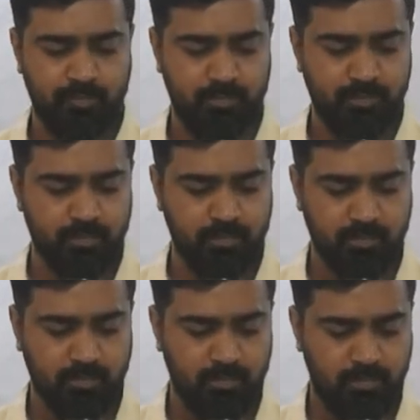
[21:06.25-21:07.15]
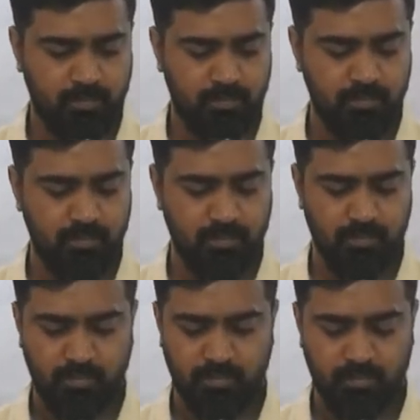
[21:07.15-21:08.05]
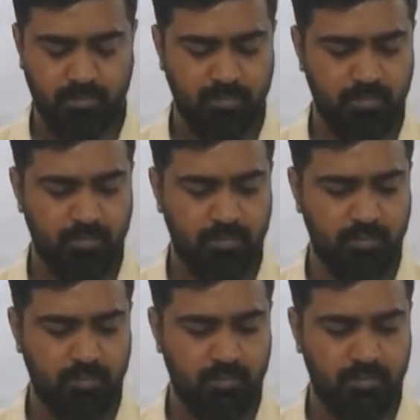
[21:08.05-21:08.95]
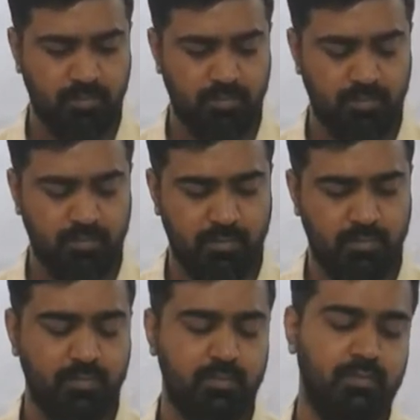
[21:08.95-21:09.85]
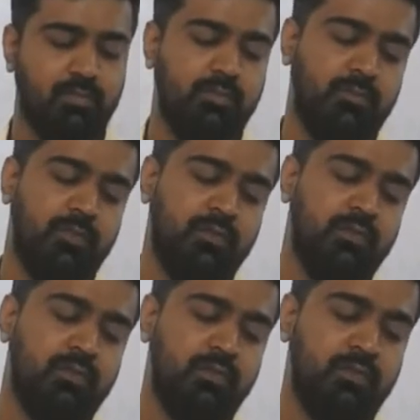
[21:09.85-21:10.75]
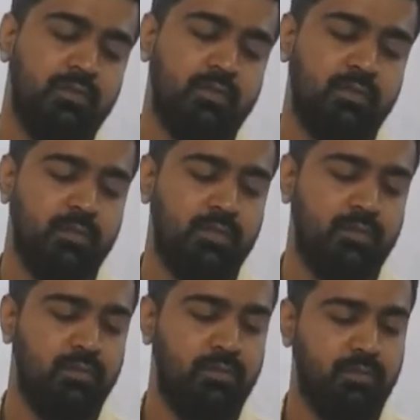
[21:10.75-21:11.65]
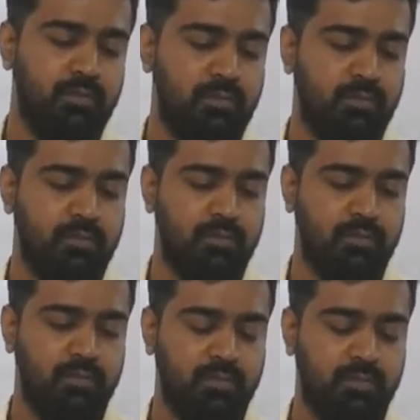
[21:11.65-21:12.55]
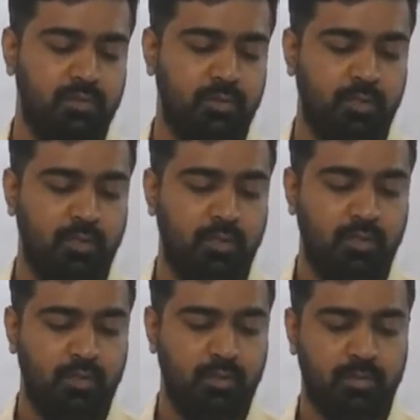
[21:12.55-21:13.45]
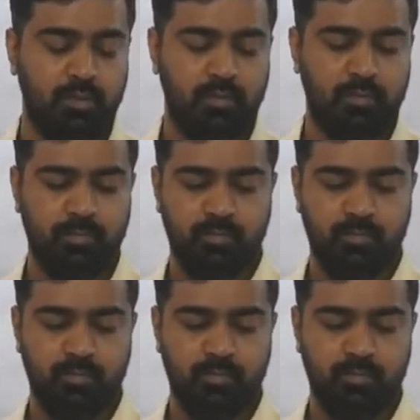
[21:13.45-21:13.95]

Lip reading: No one is speaking in this clip.